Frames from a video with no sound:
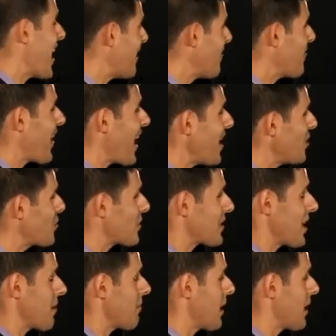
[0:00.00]
And if that's
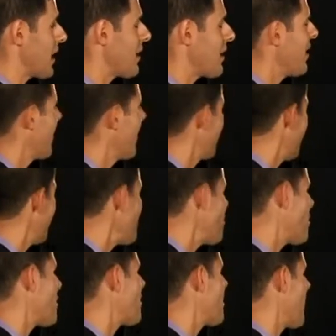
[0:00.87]
what they mean,
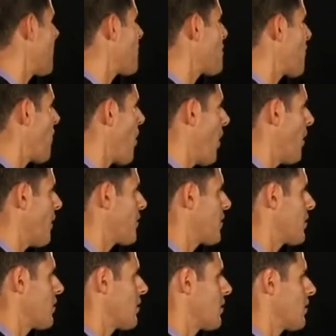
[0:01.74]
that just seems
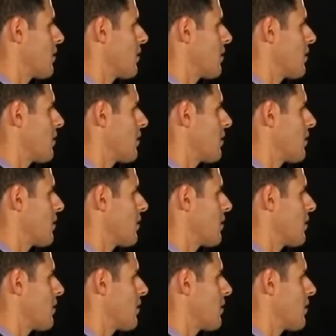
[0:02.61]
false.